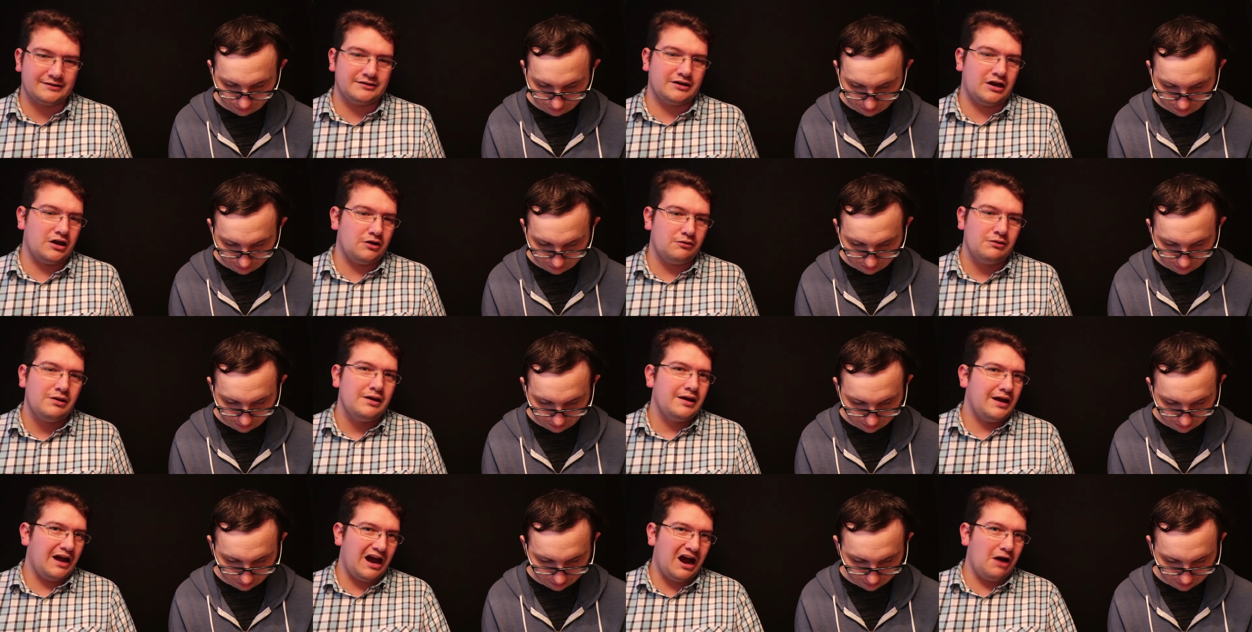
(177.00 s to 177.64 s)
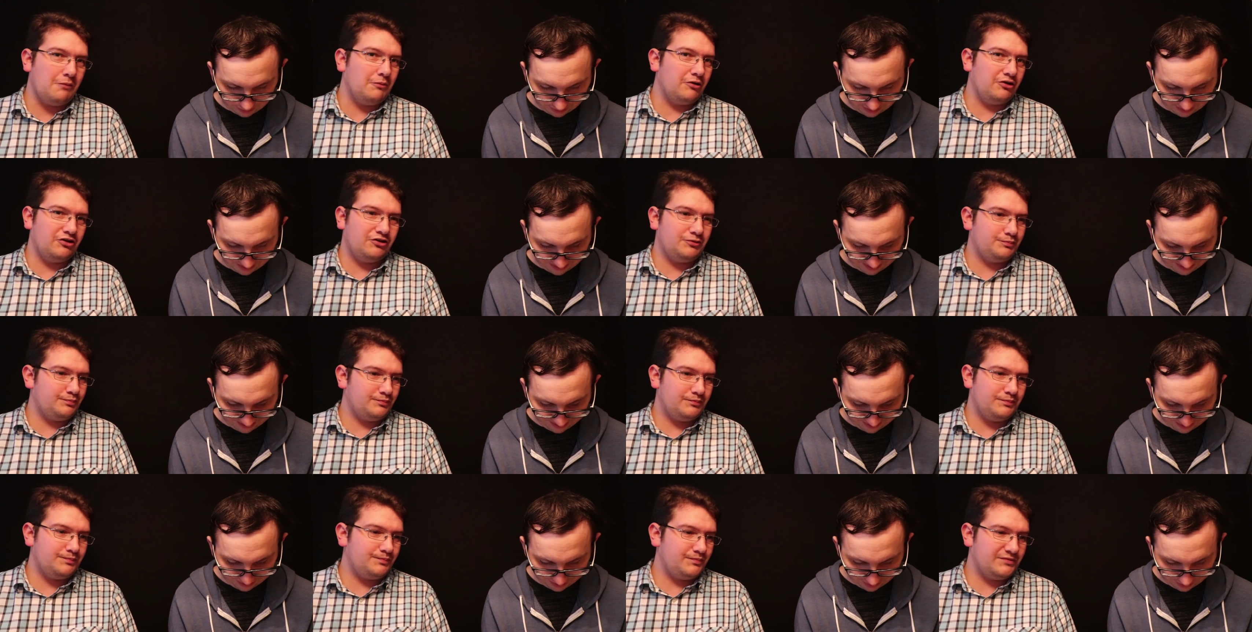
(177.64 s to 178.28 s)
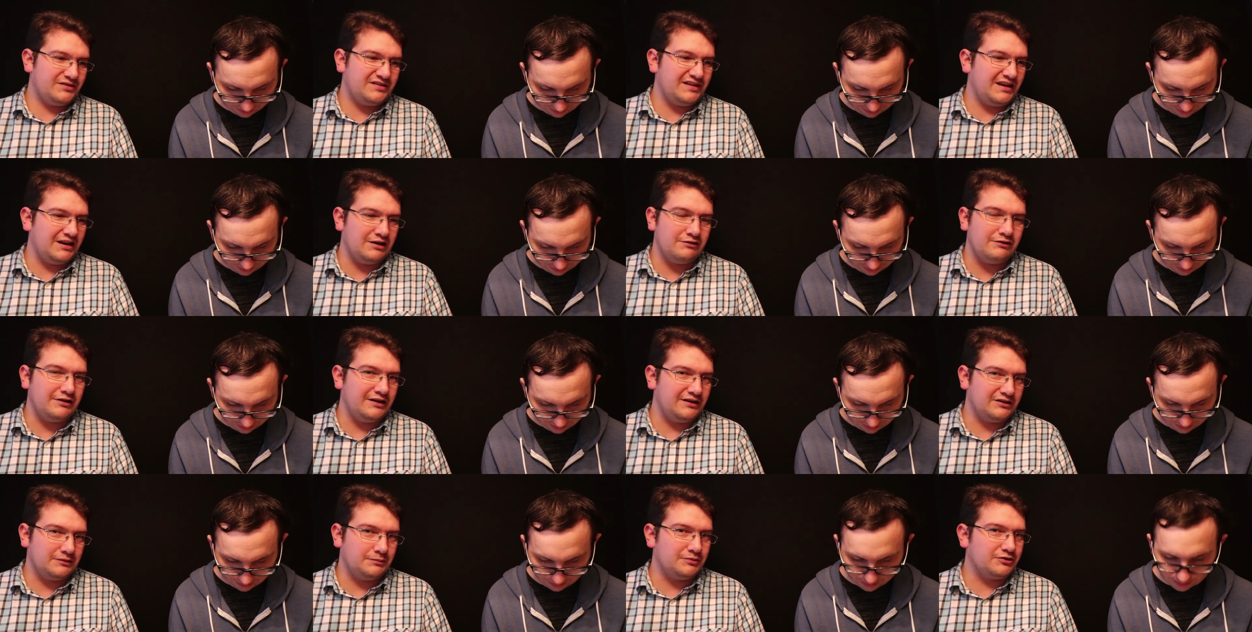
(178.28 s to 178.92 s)
Speaker 1: don't know how much
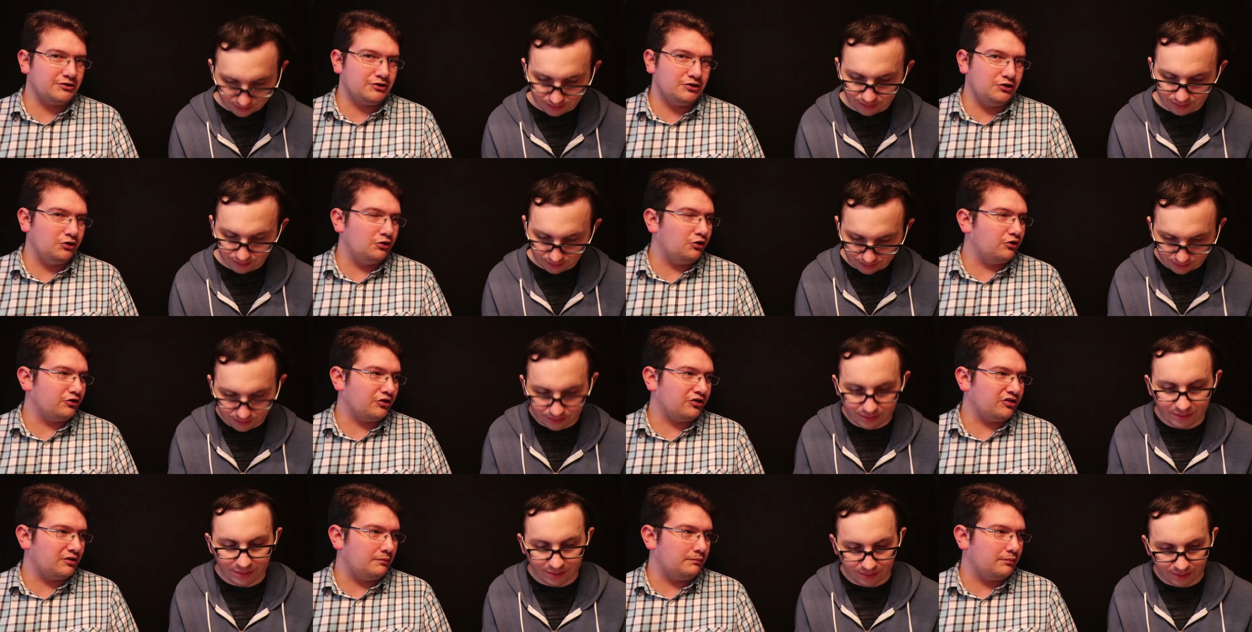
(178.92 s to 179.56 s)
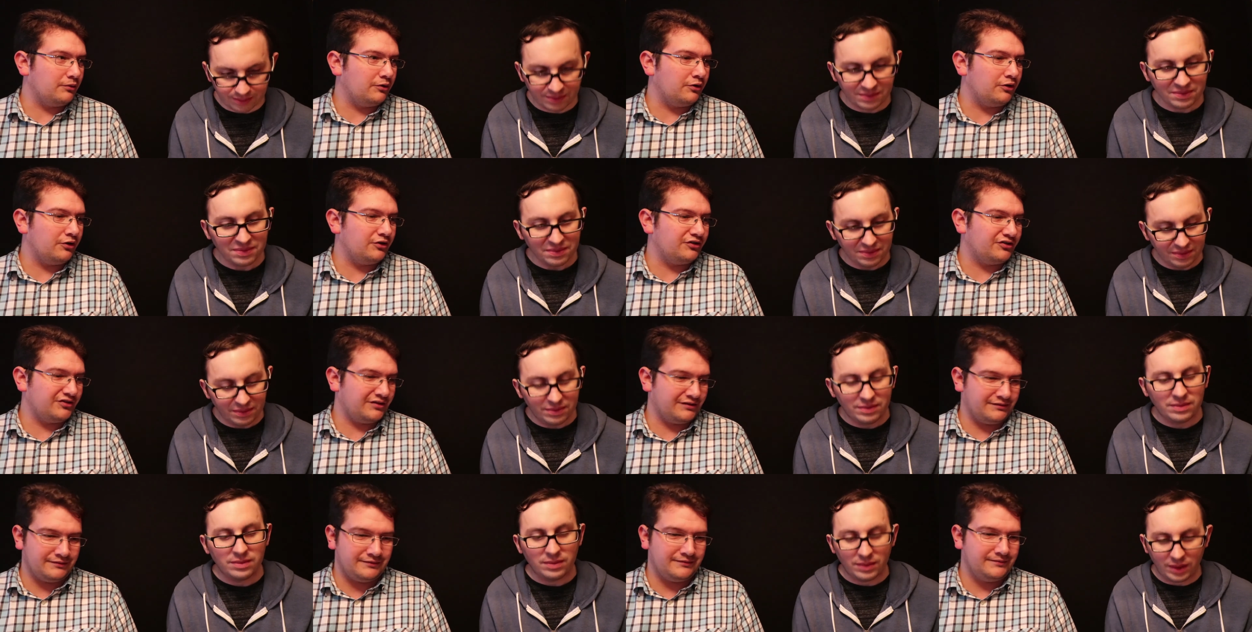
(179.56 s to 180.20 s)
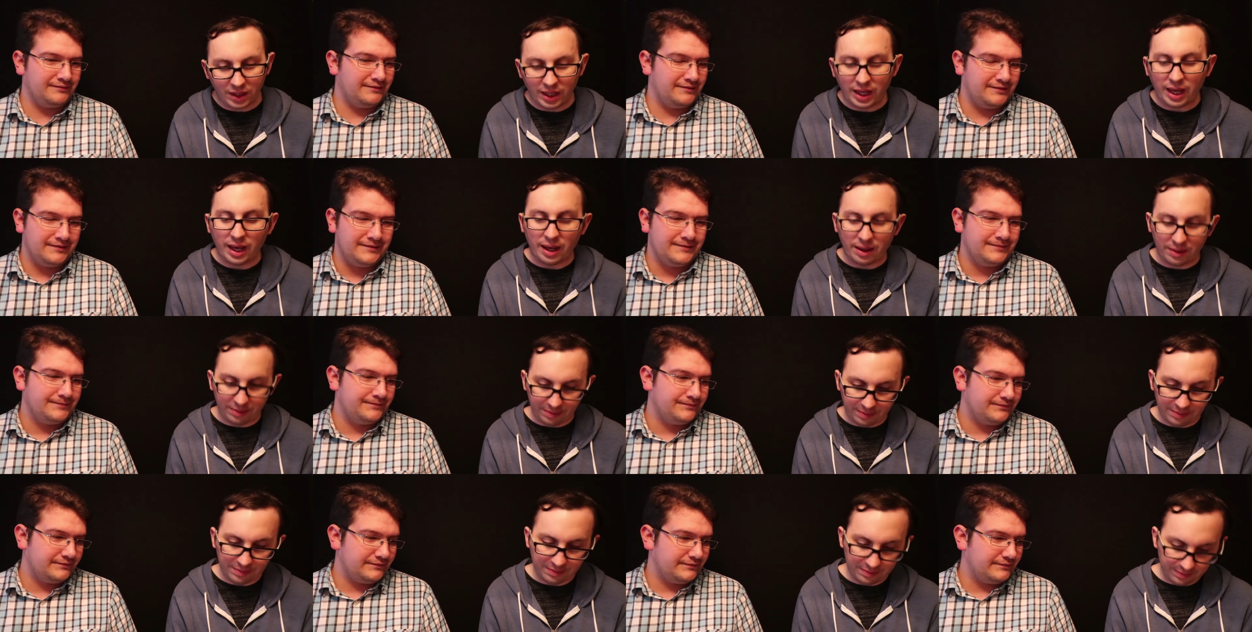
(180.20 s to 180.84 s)
scenery is obscured on the board, and
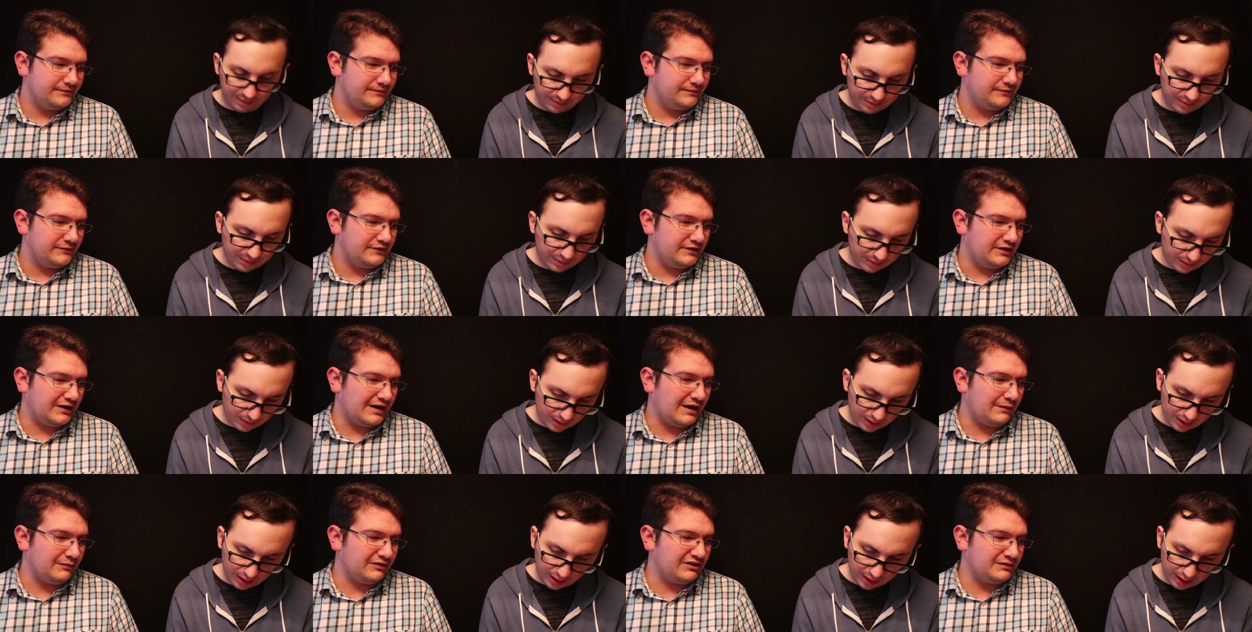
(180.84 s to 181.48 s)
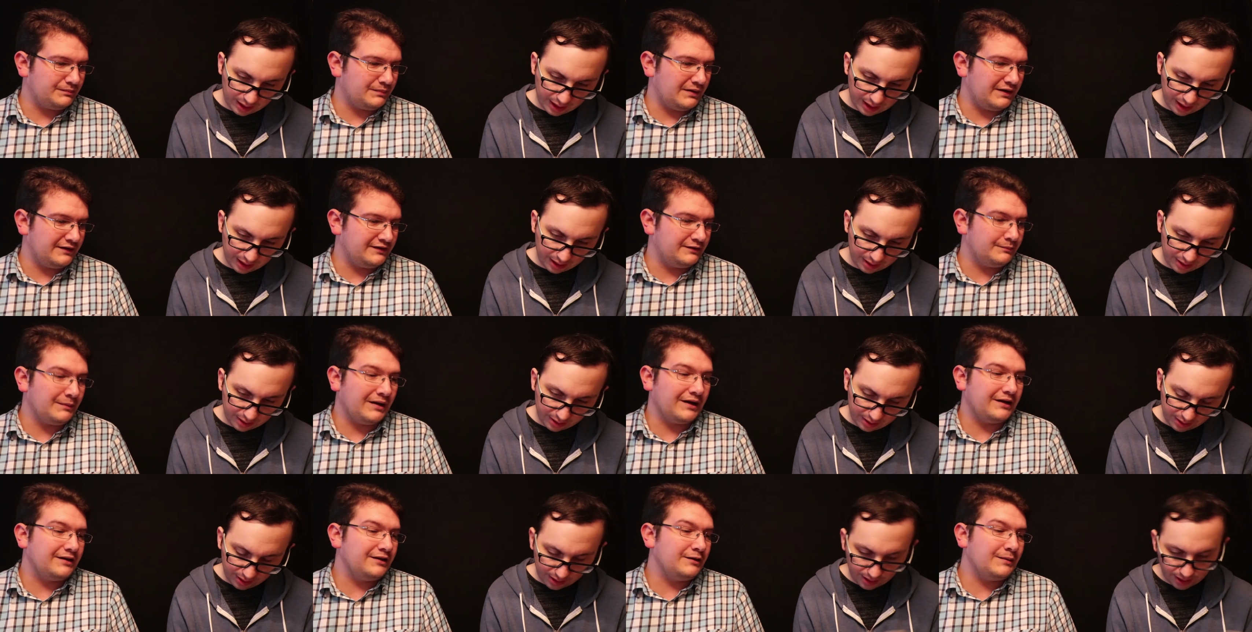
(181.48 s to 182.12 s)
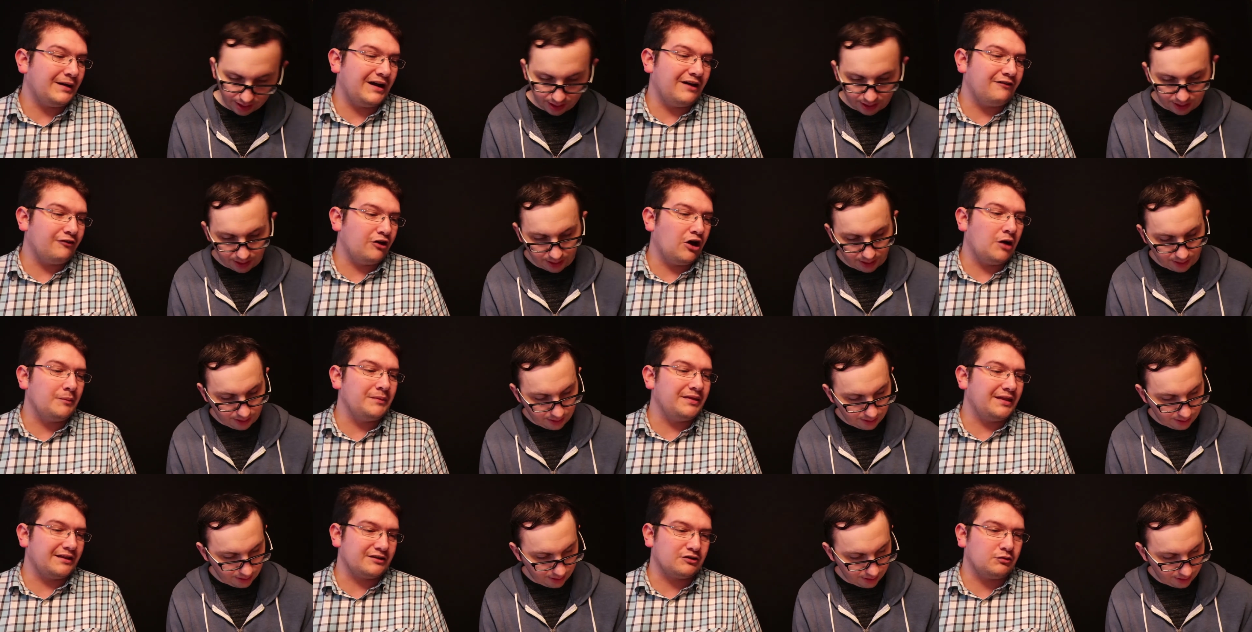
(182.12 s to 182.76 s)
yeah, you know how much space yeah. you might you might have
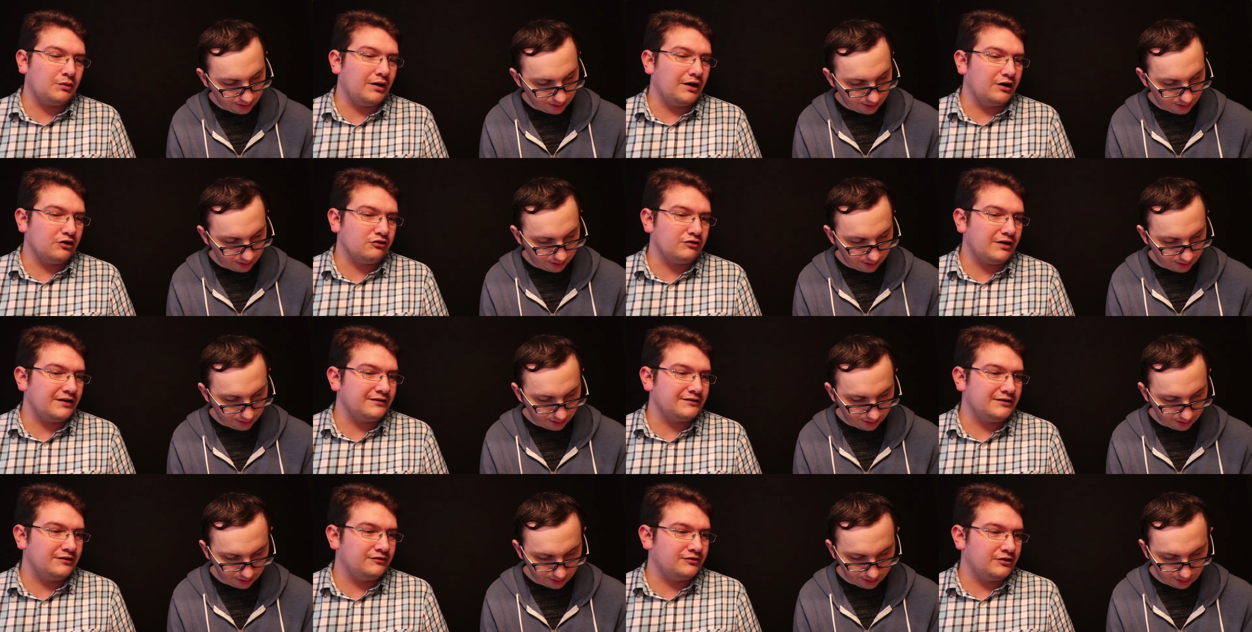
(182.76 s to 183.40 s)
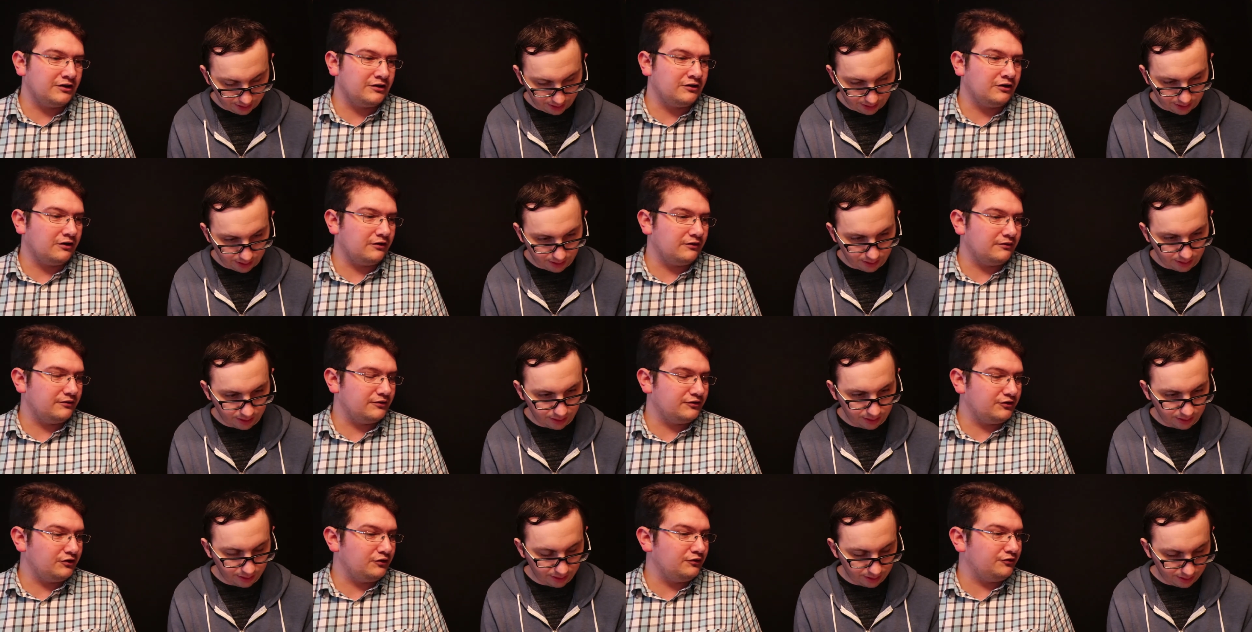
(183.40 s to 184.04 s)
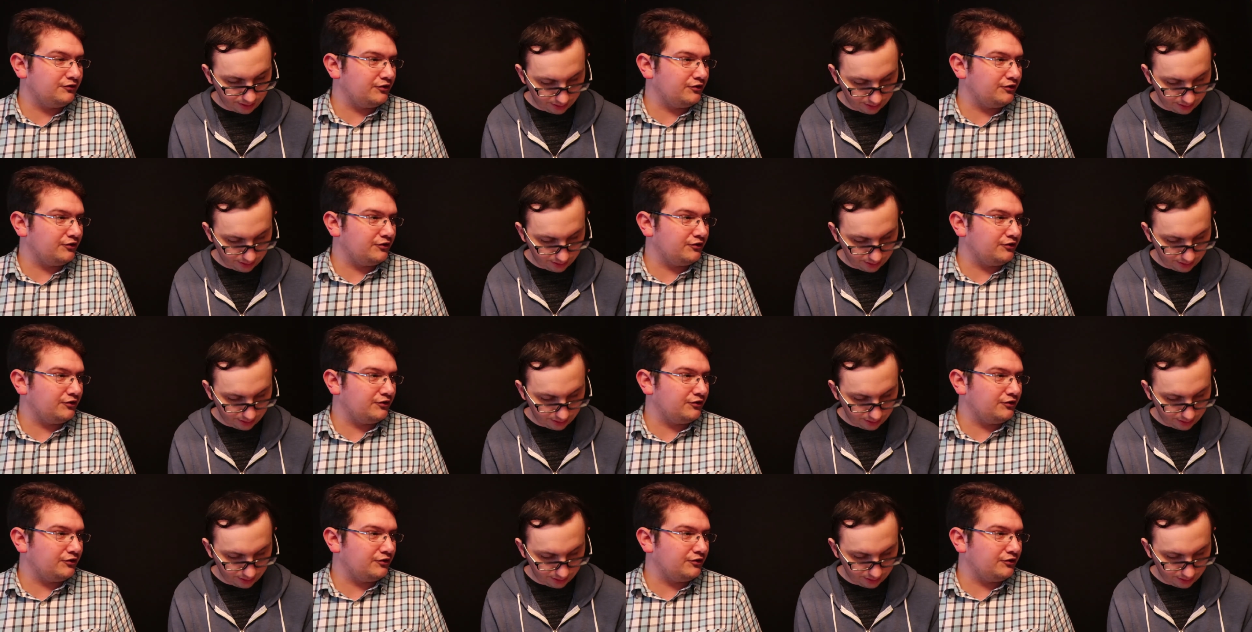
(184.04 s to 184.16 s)
an army that's quite aggressive, so you're not too